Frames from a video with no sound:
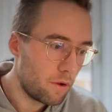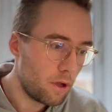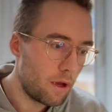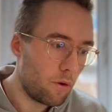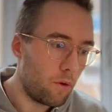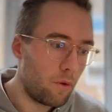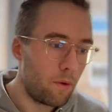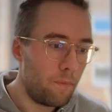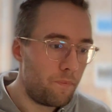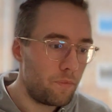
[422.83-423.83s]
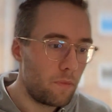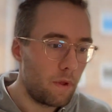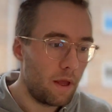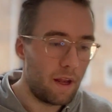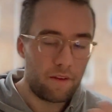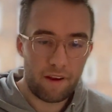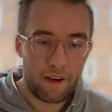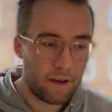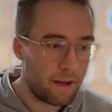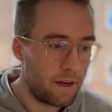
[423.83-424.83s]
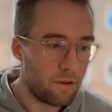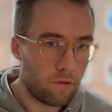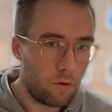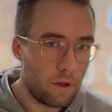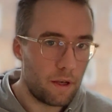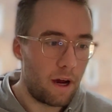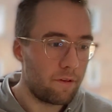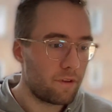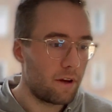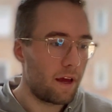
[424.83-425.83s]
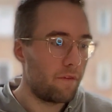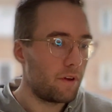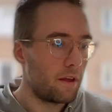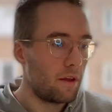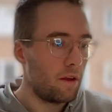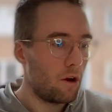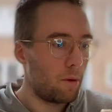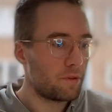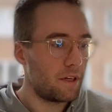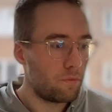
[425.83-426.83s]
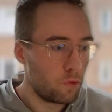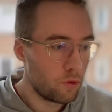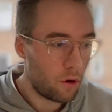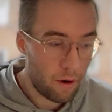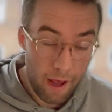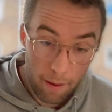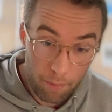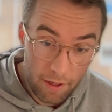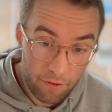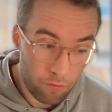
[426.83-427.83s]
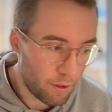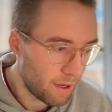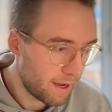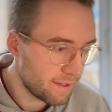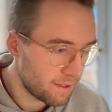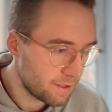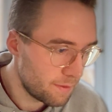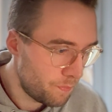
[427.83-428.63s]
or an attacker can install it after having obtained root or administrator access.